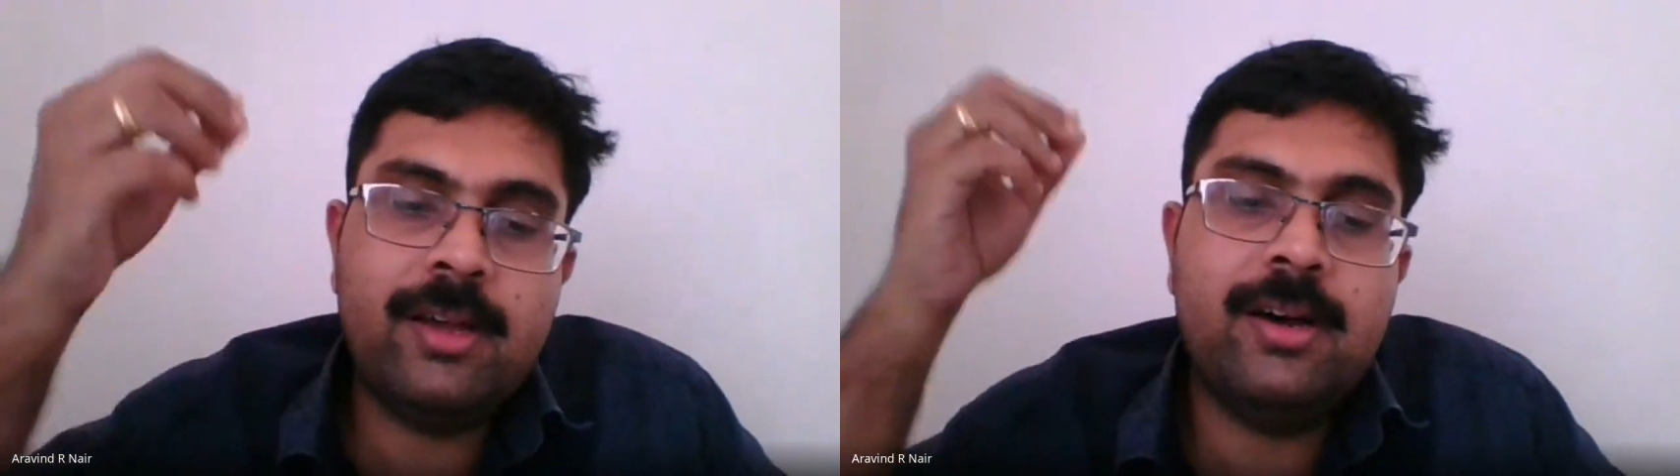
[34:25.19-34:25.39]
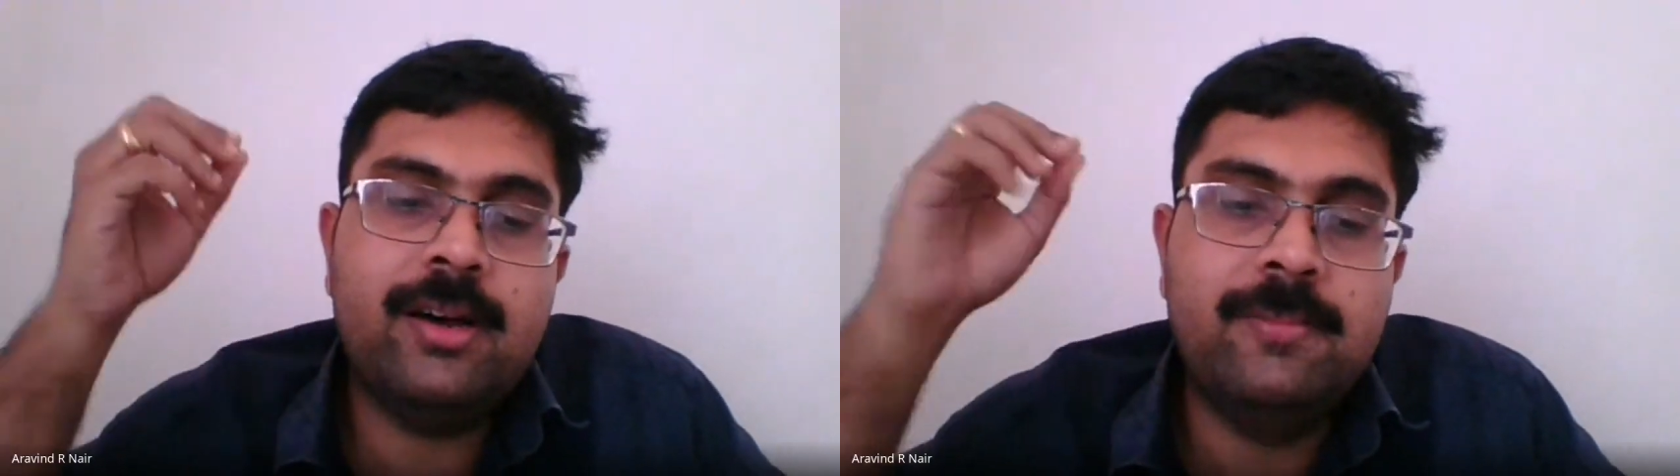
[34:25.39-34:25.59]

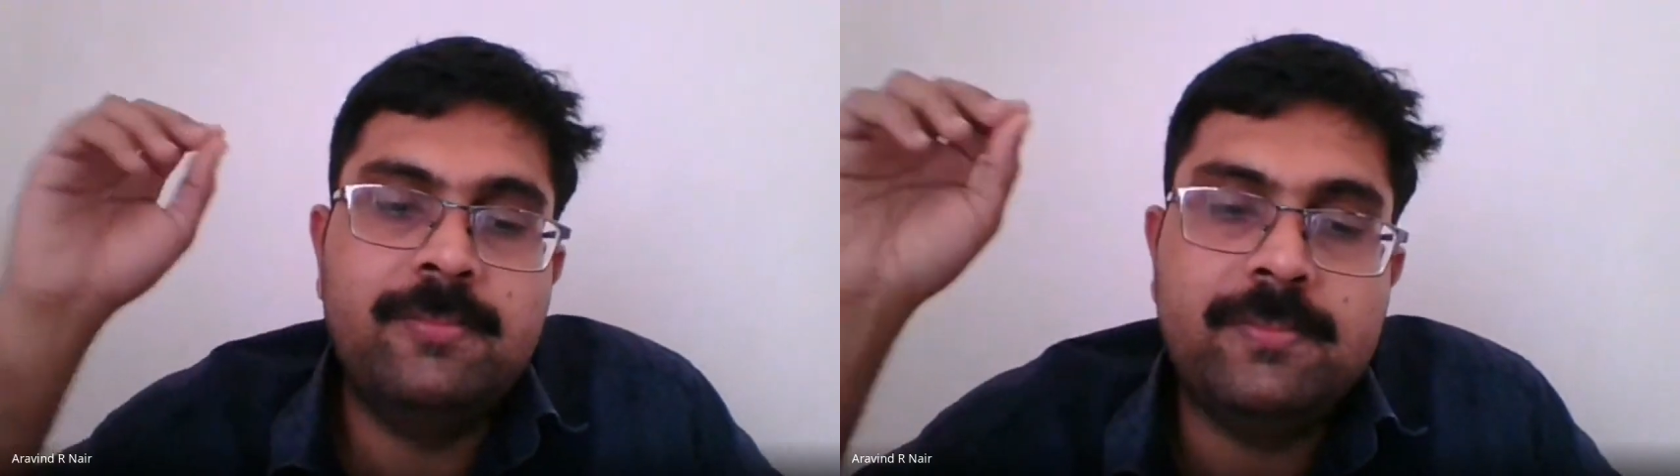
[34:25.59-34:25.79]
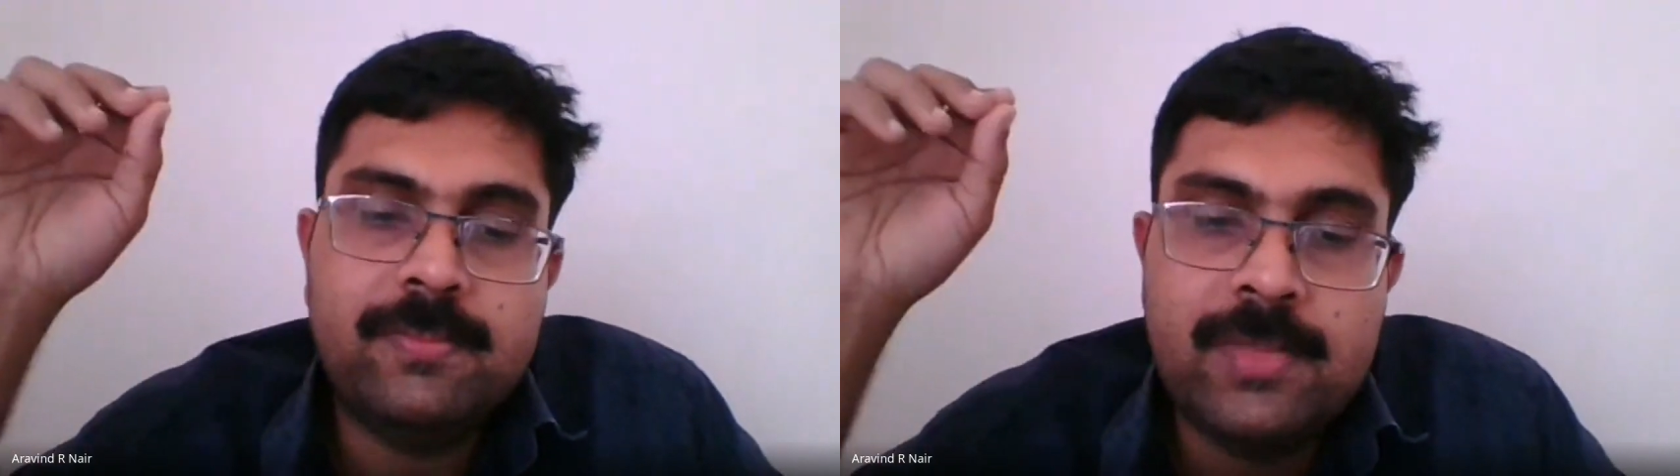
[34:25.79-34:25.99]

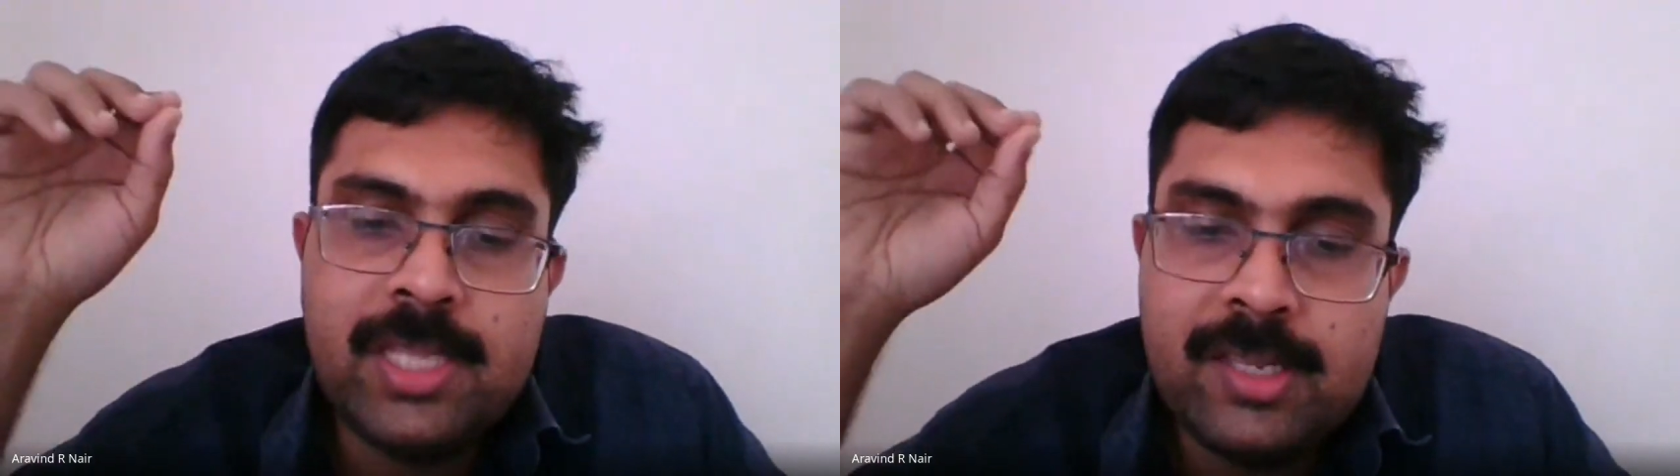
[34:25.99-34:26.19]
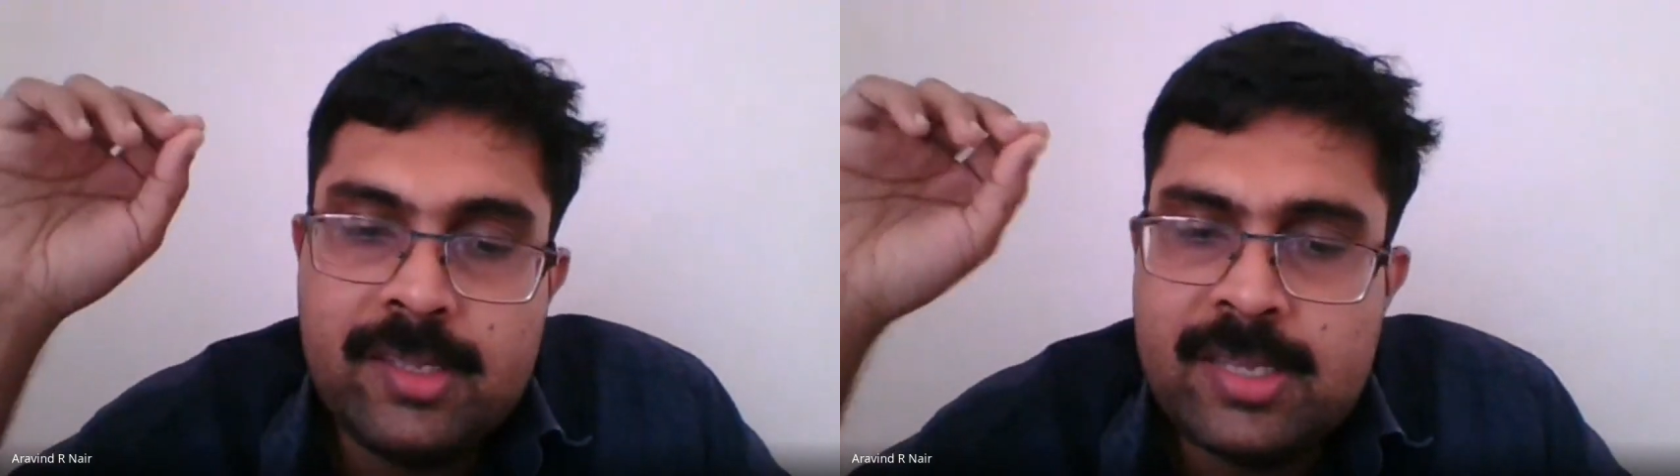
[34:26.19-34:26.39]

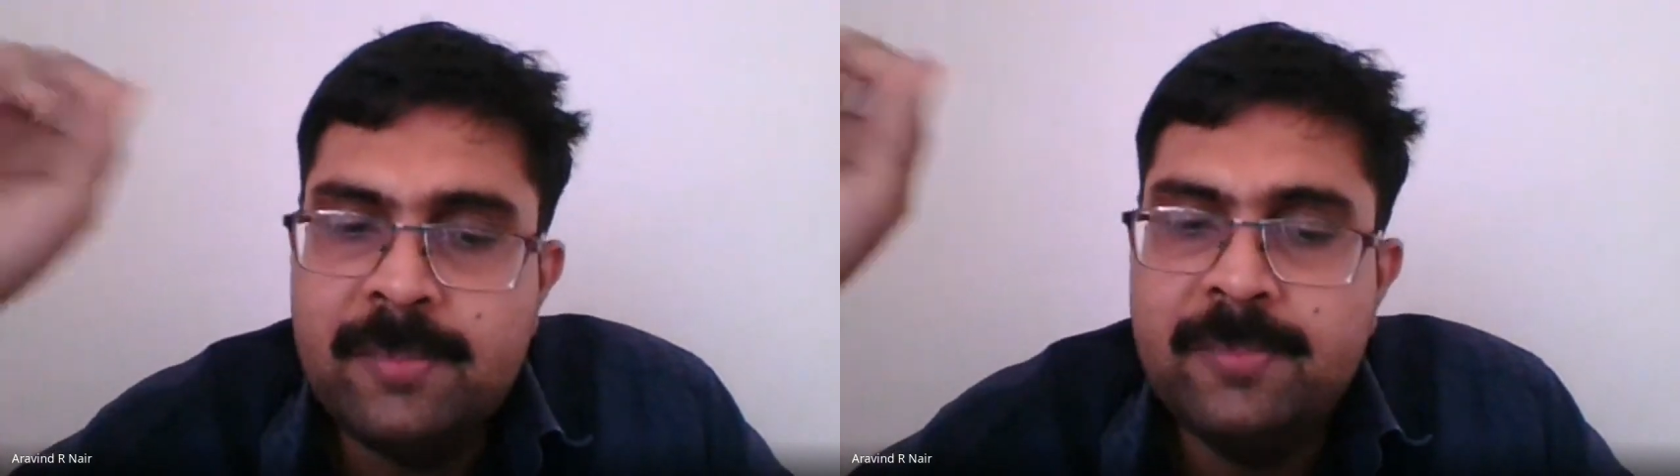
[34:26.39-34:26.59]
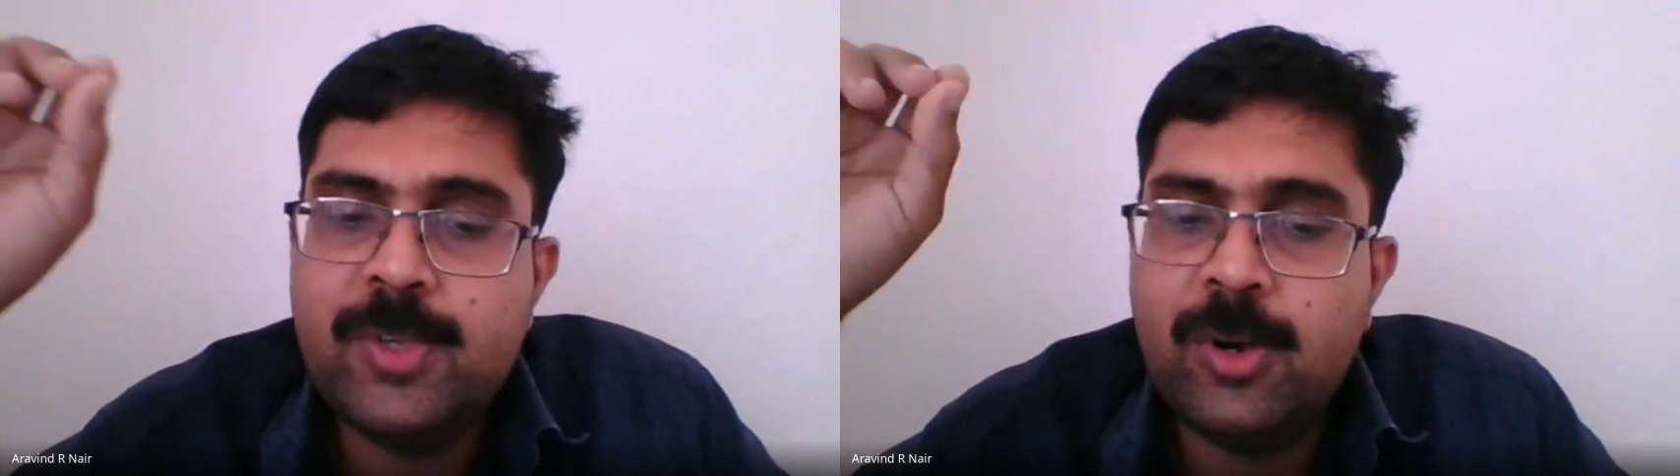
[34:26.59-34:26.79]
there is
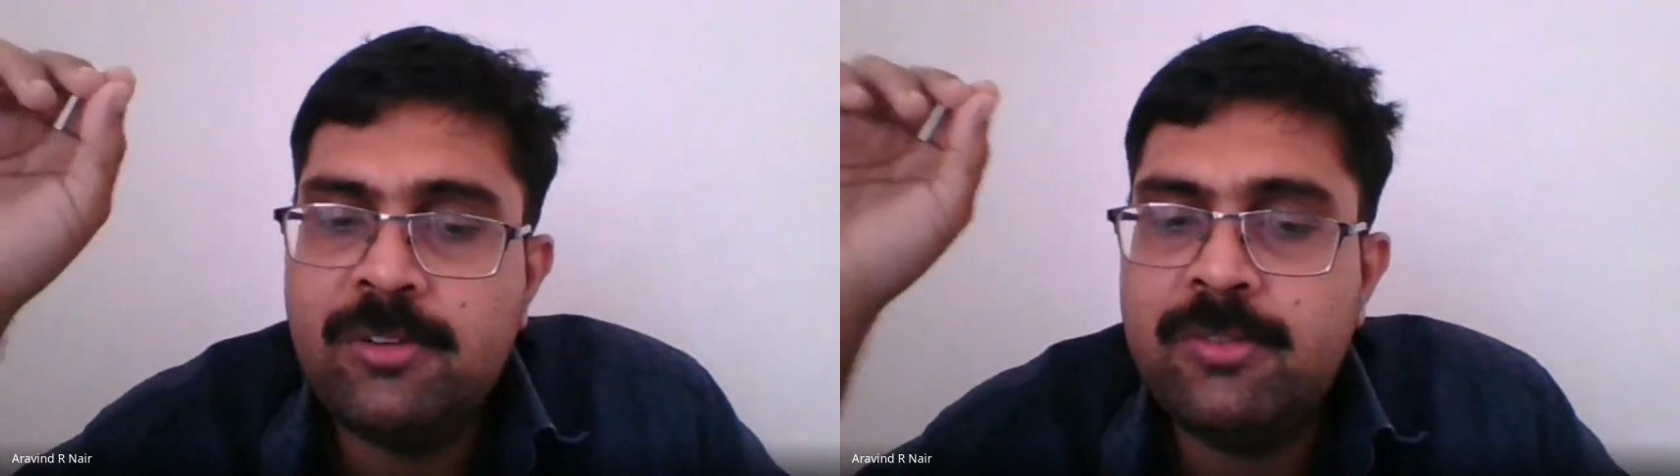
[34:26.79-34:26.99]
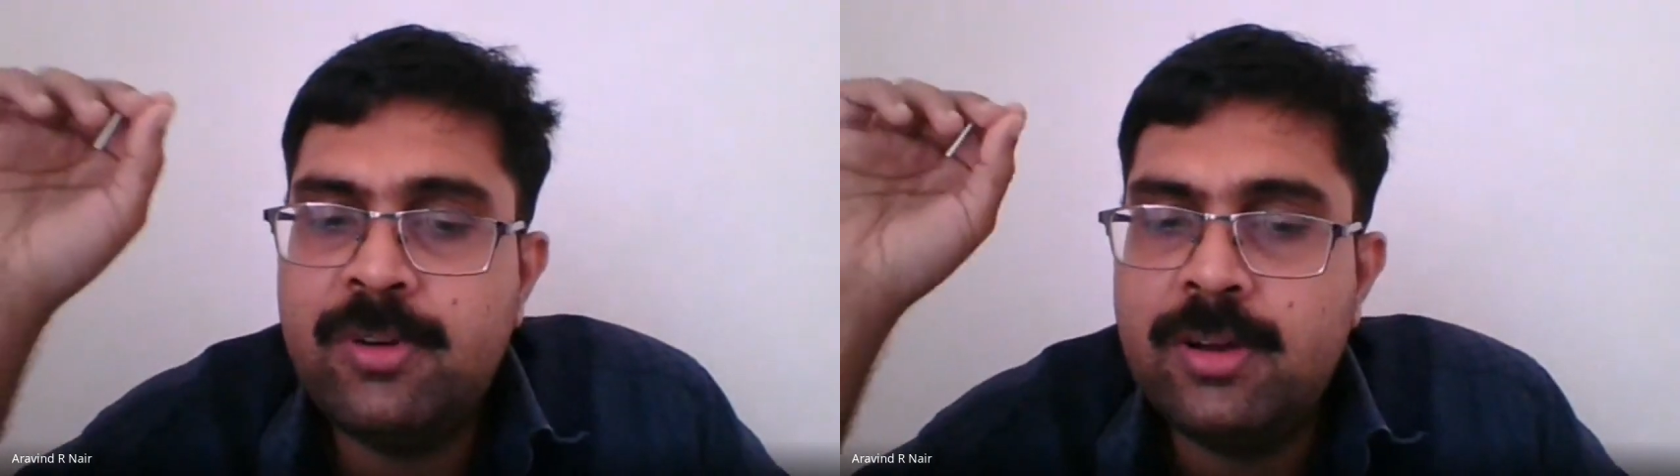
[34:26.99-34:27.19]
some sort of